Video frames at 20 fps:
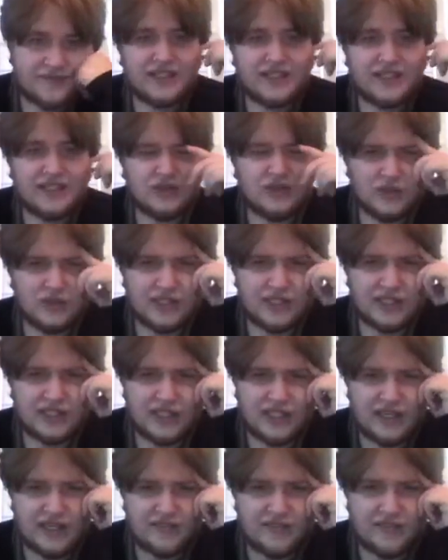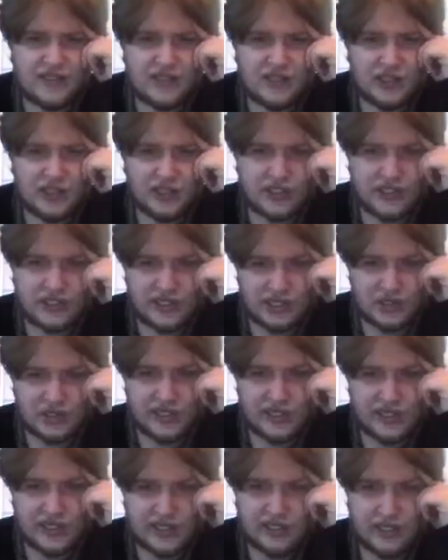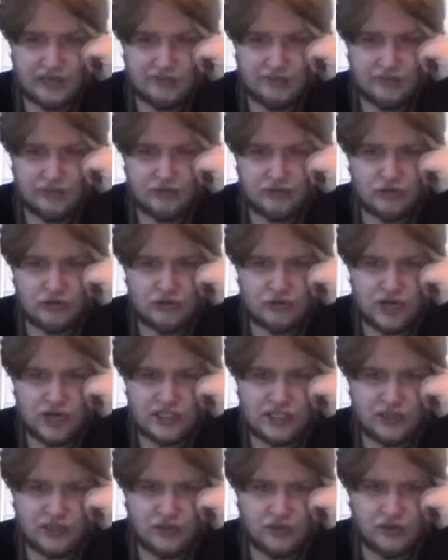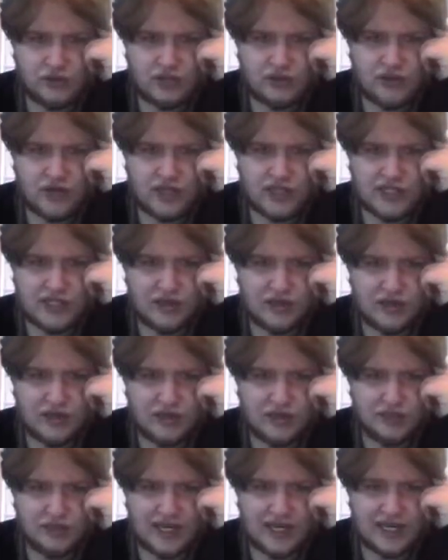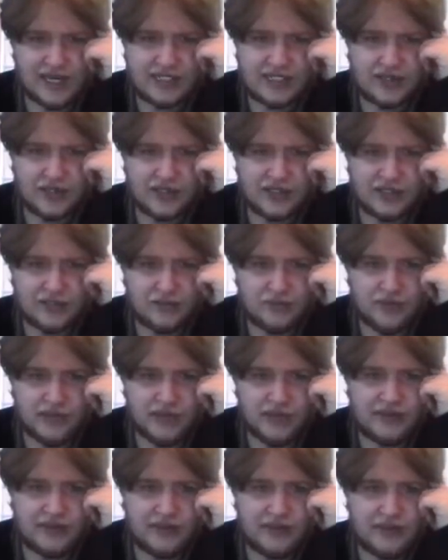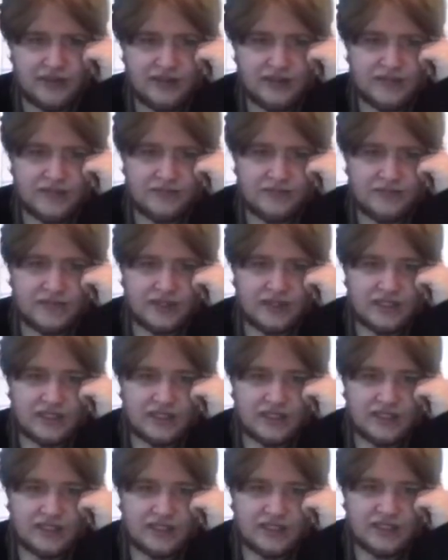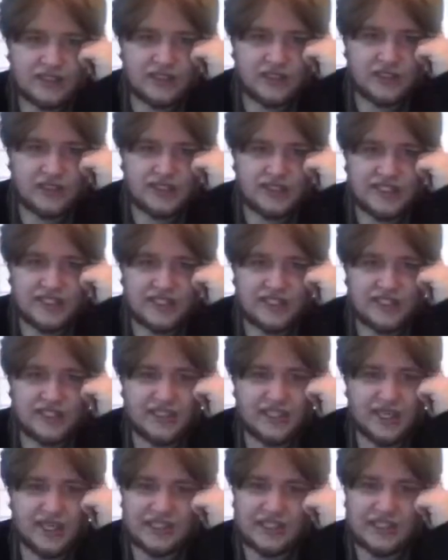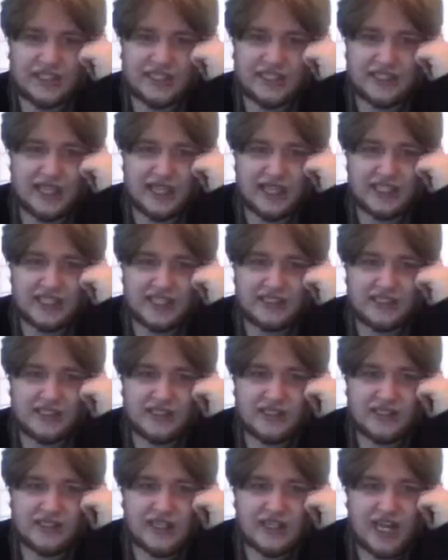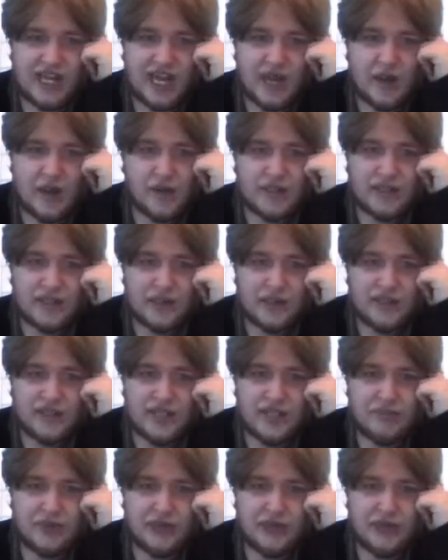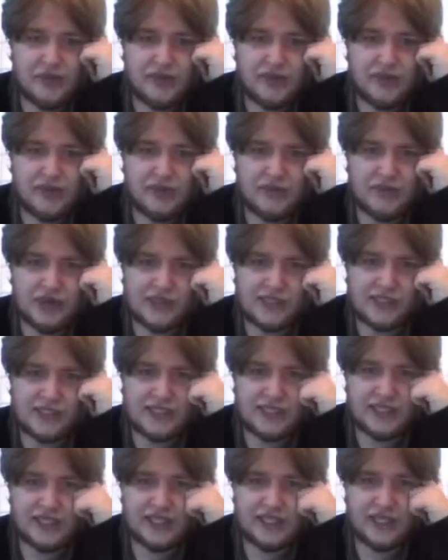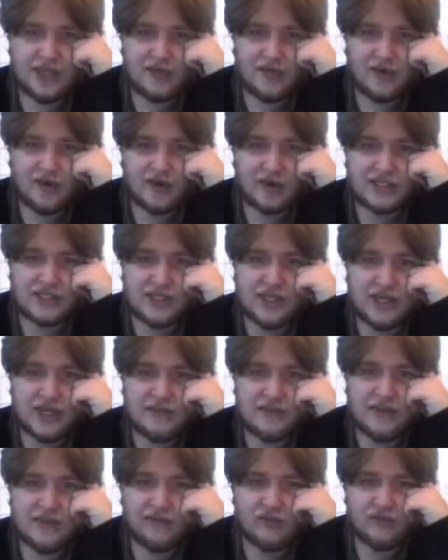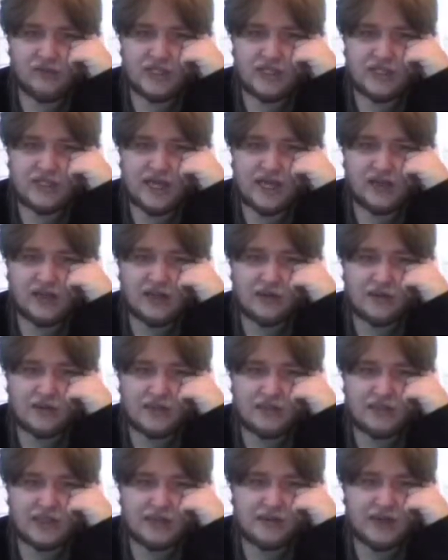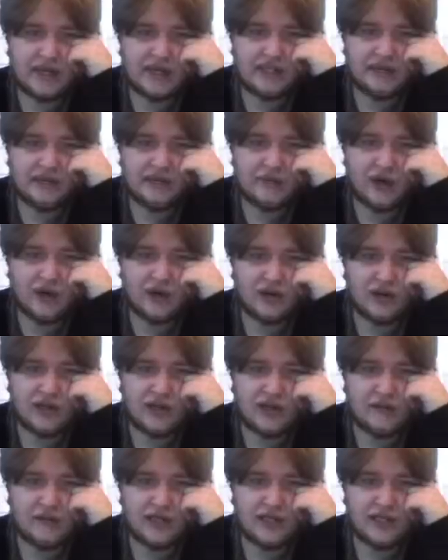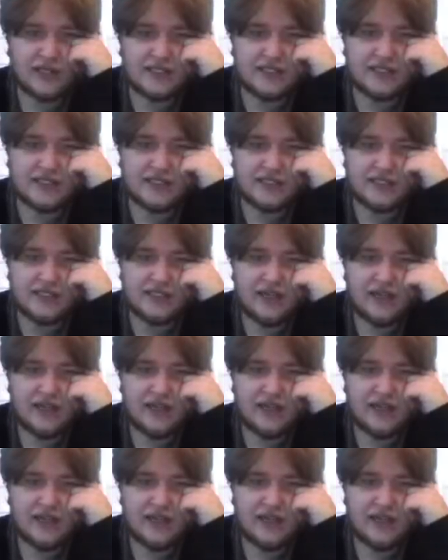Sword to the left, and a tree, light blue cross, golden cross heart, and a black star to the right. So this is the gate, Eddie asked. It must only appear when the bearers of the celestial marks come. Everyone stand in your respective mark, Ariana said.